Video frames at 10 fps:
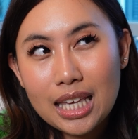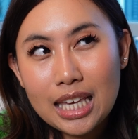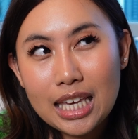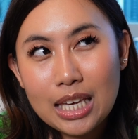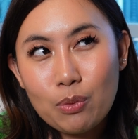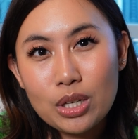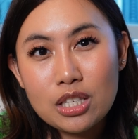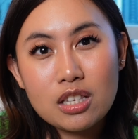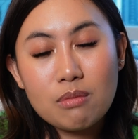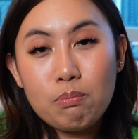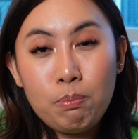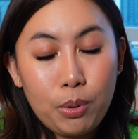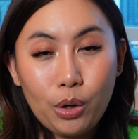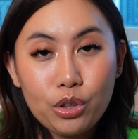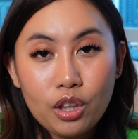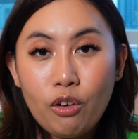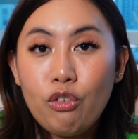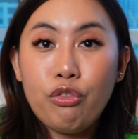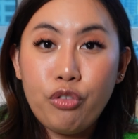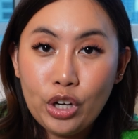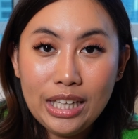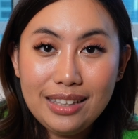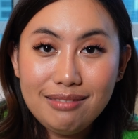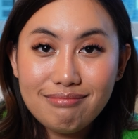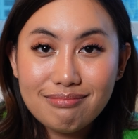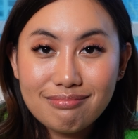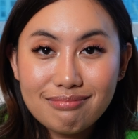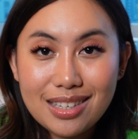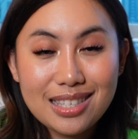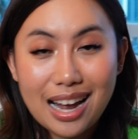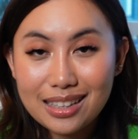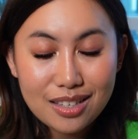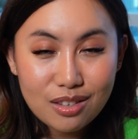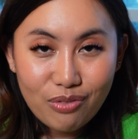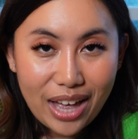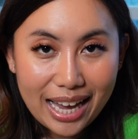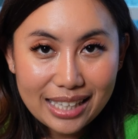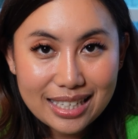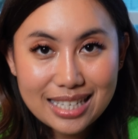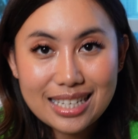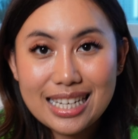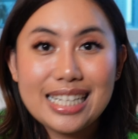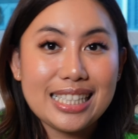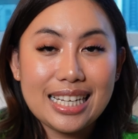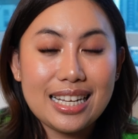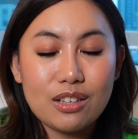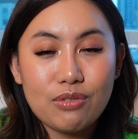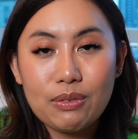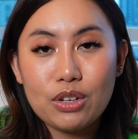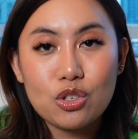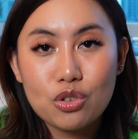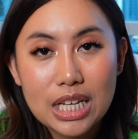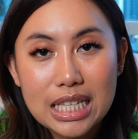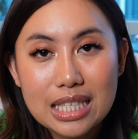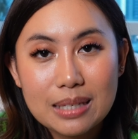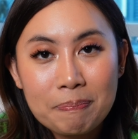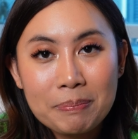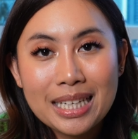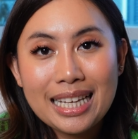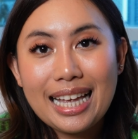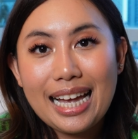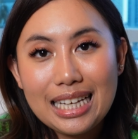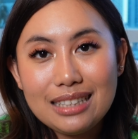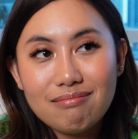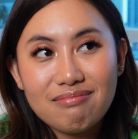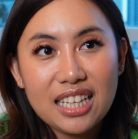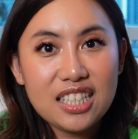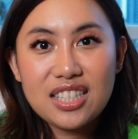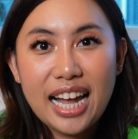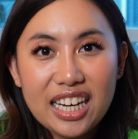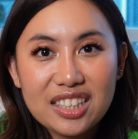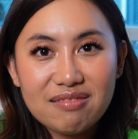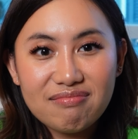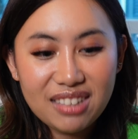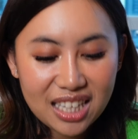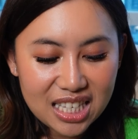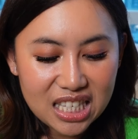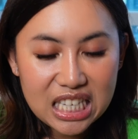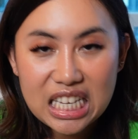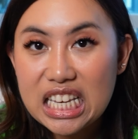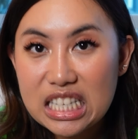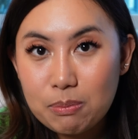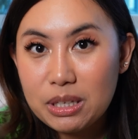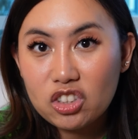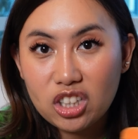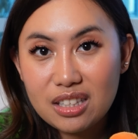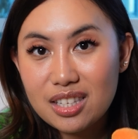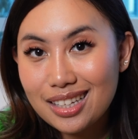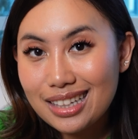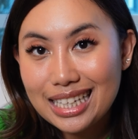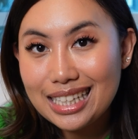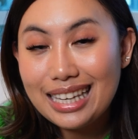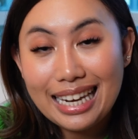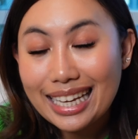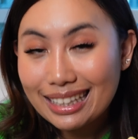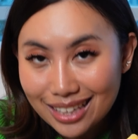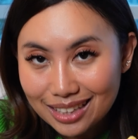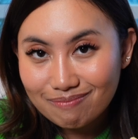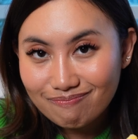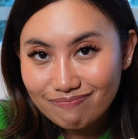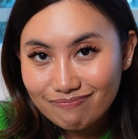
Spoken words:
he was both full, satisfied, he's eaten his favorite treats, and he's tired because he's been constantly licking.